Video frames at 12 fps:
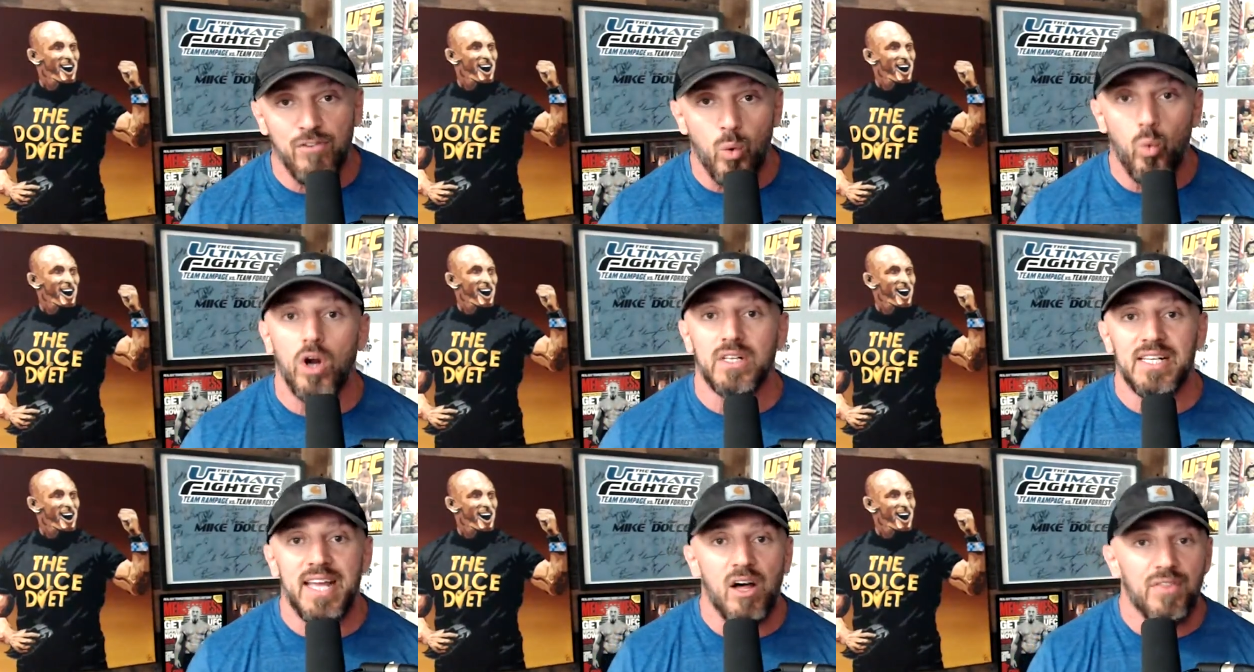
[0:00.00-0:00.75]
Speaker 1: worked
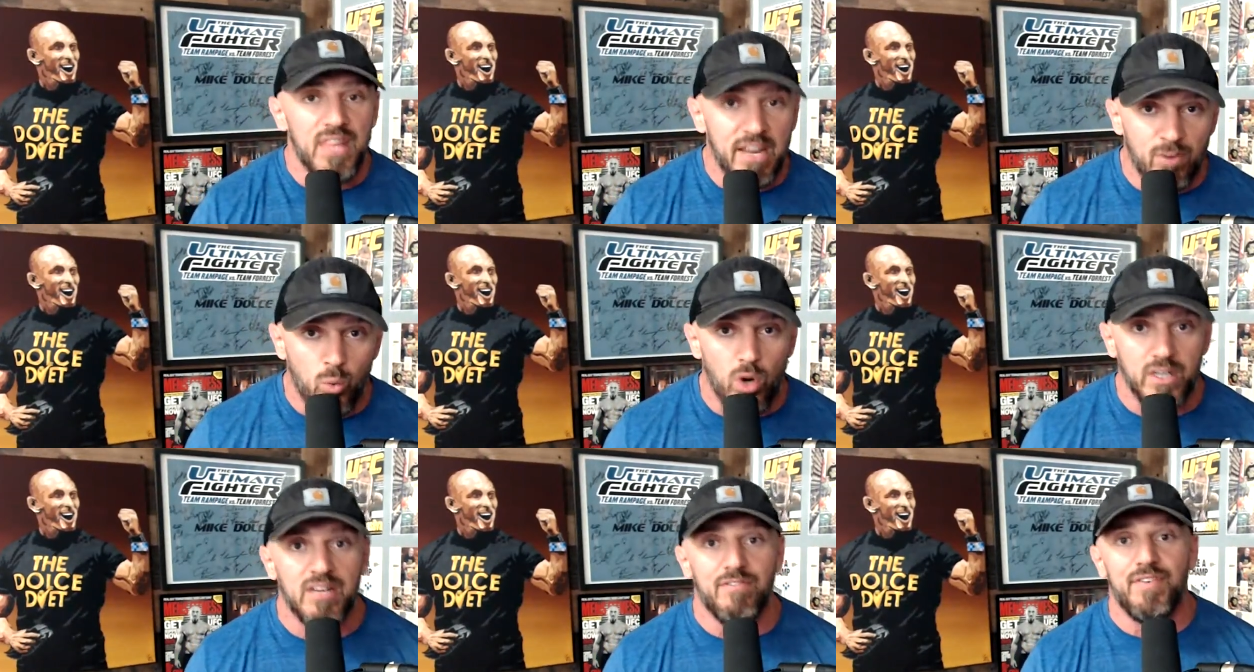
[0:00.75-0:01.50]
in health, never
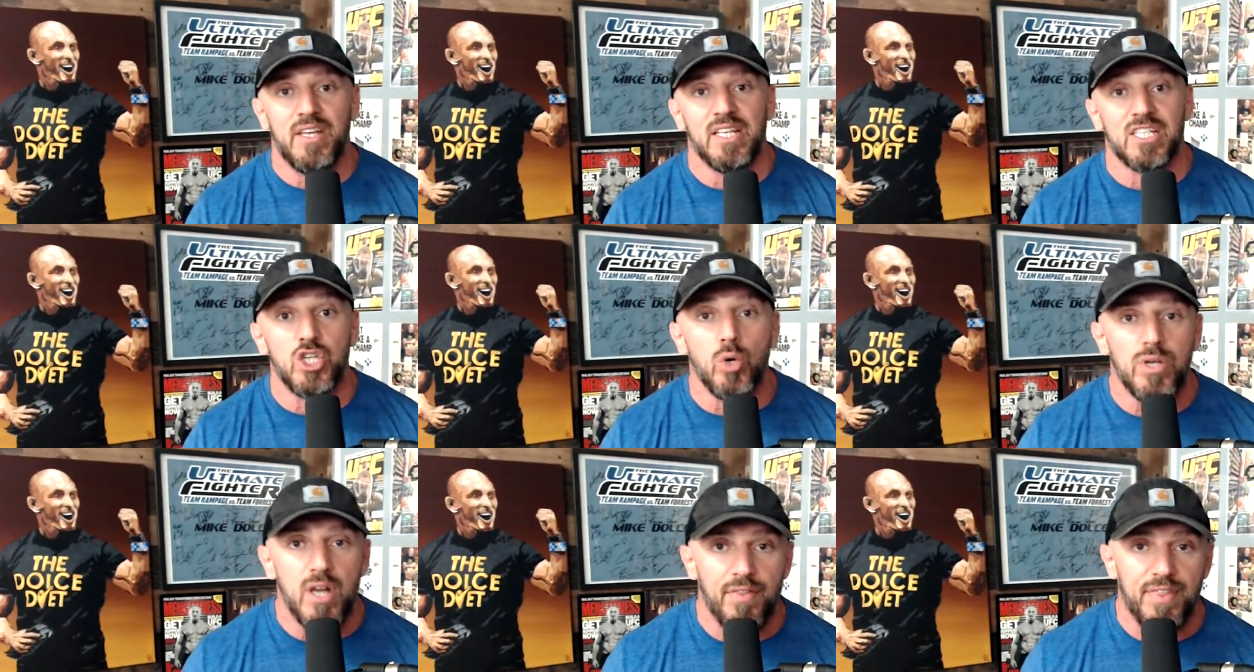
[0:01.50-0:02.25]
worked in fitness, know
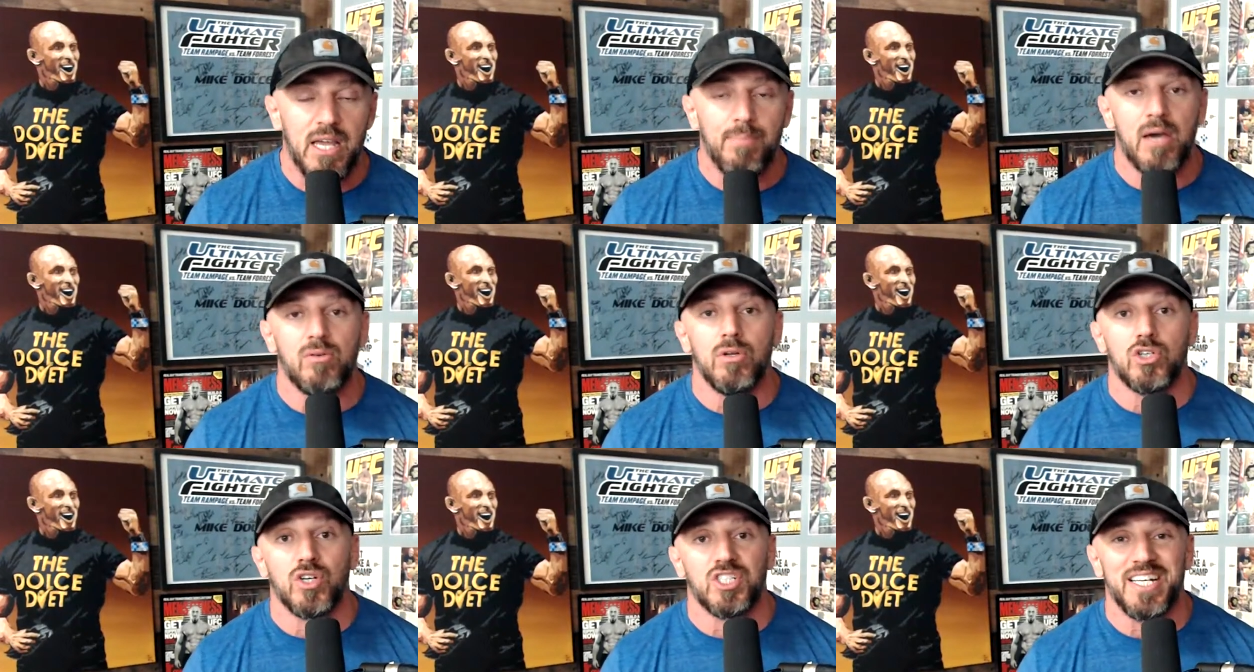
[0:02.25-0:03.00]
nothing about
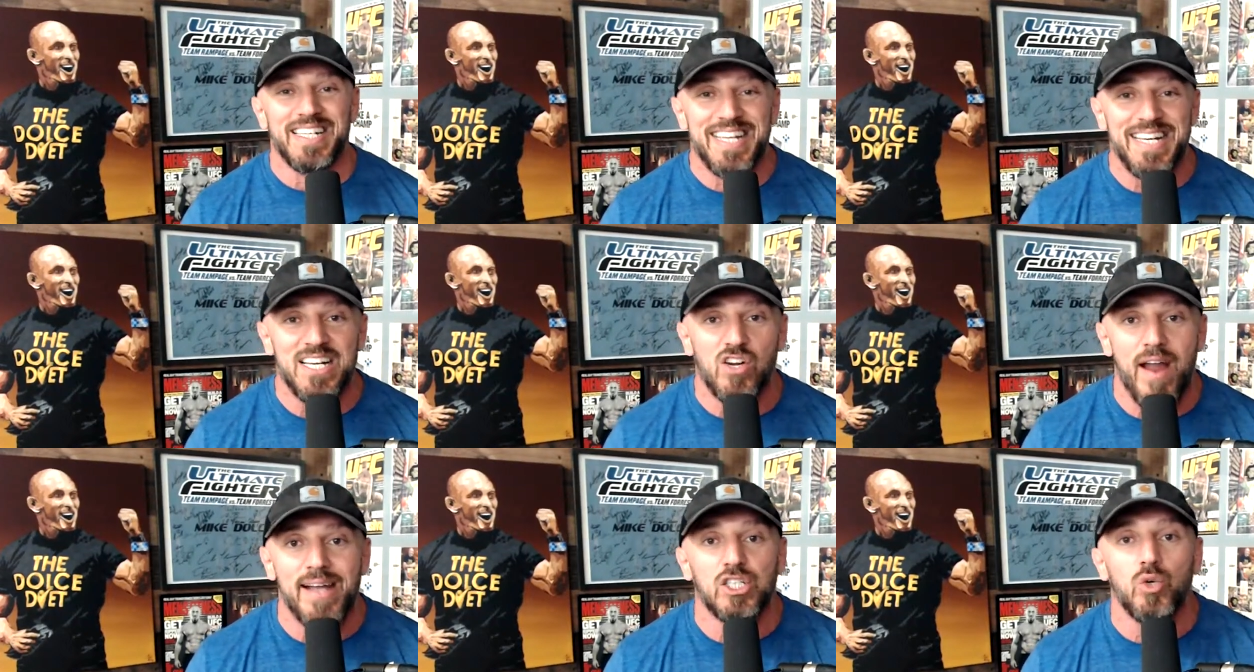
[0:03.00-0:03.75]
nutrition, didn't
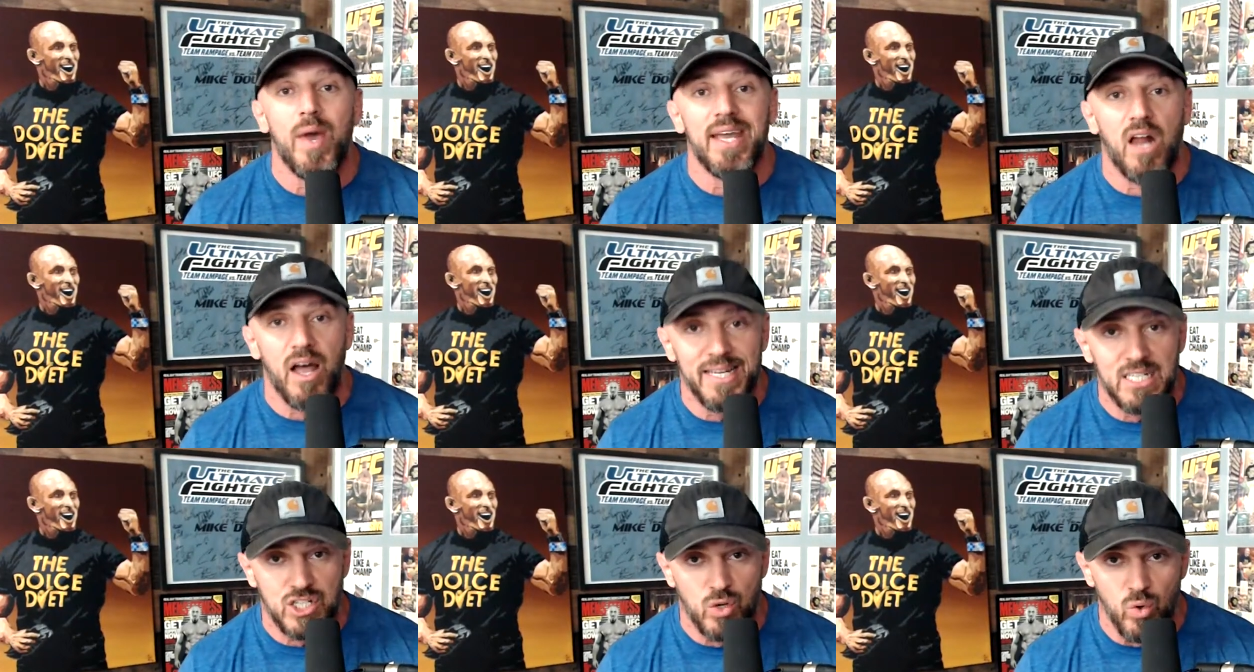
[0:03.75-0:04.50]
graduate high
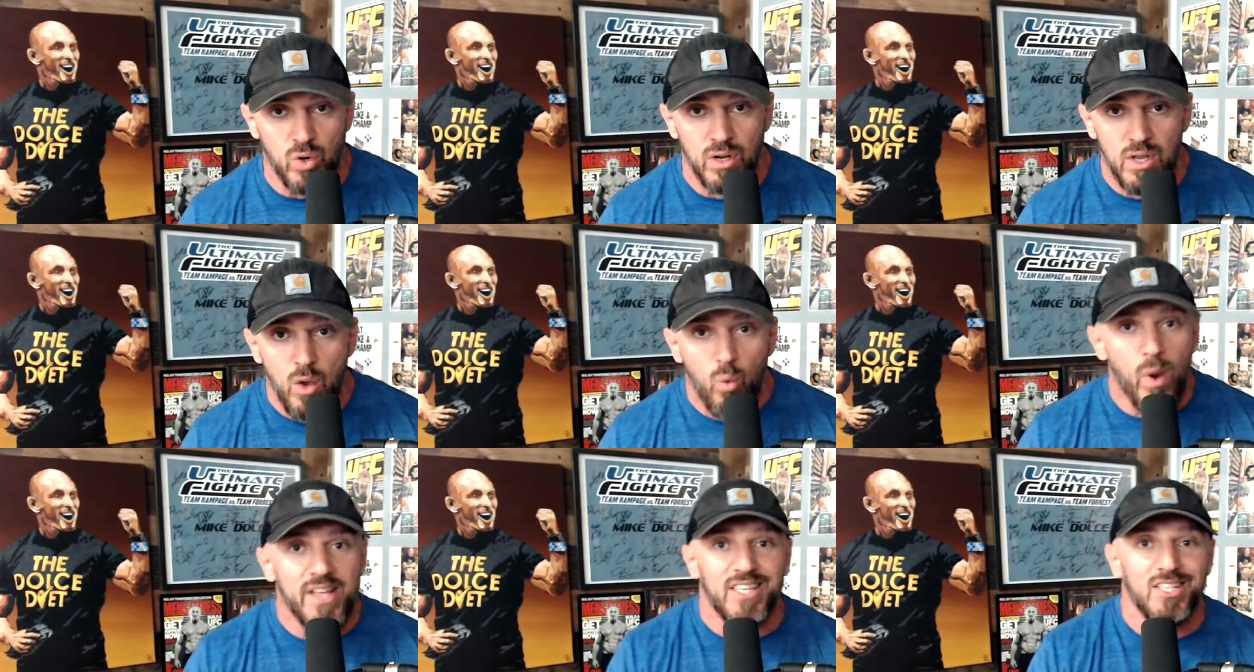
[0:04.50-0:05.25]
school,
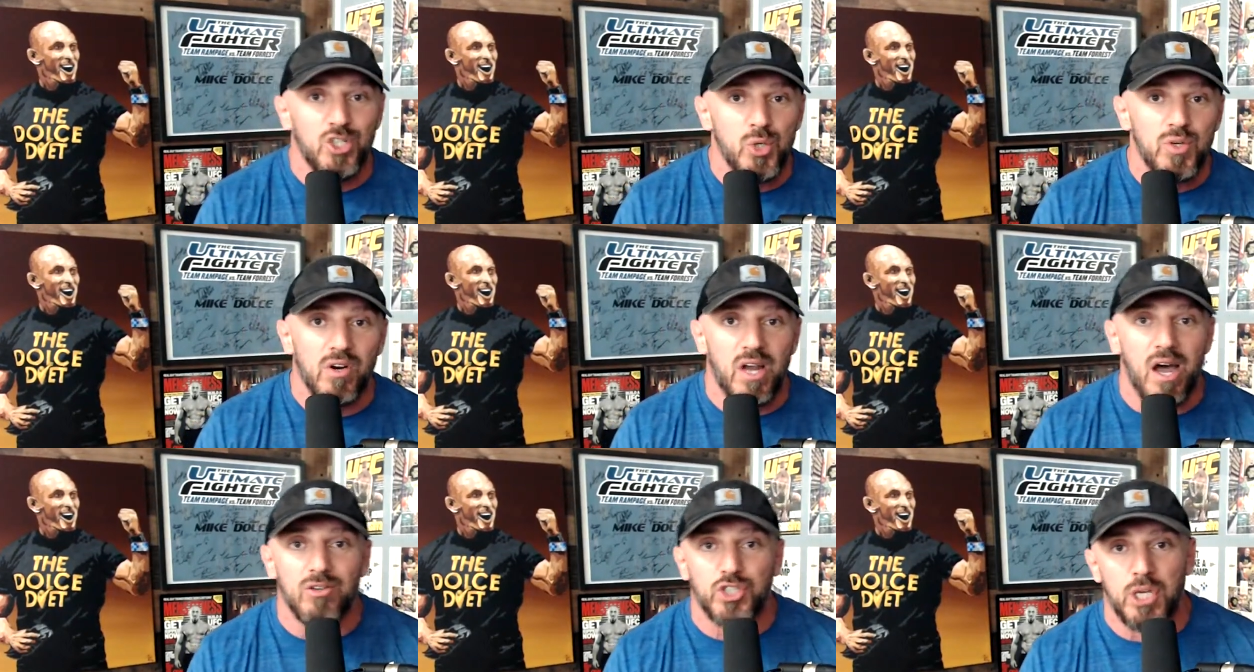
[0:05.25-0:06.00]
went to junior
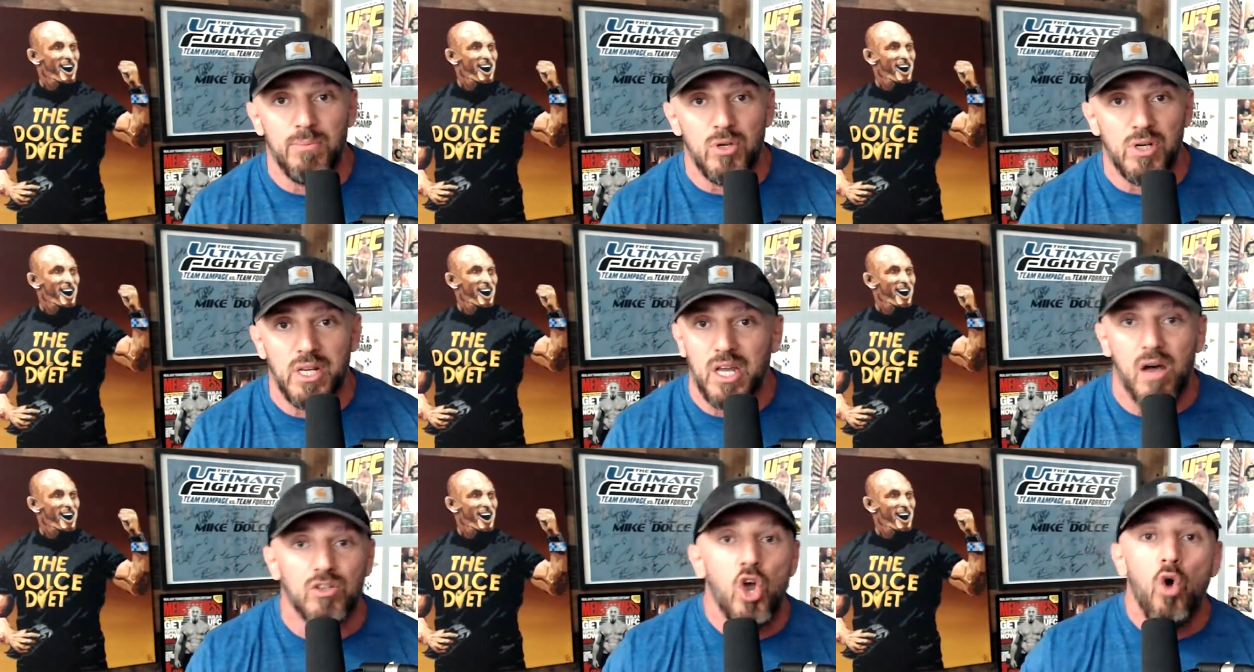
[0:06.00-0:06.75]
college, community
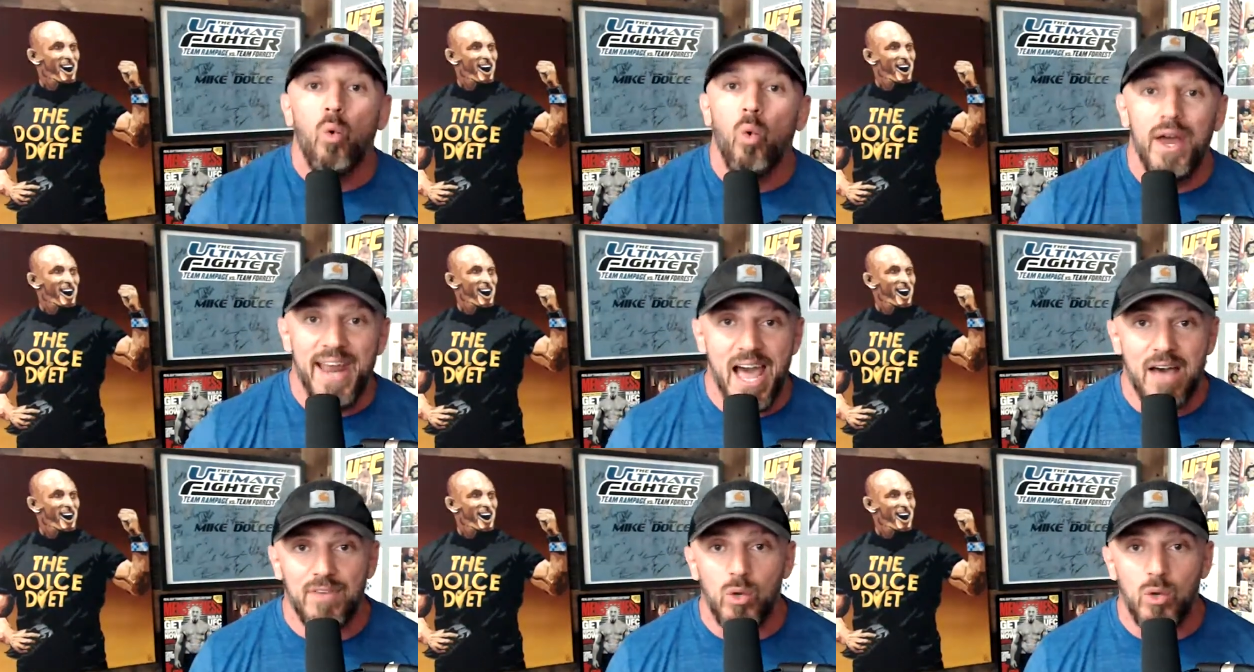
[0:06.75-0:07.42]
college, what have you,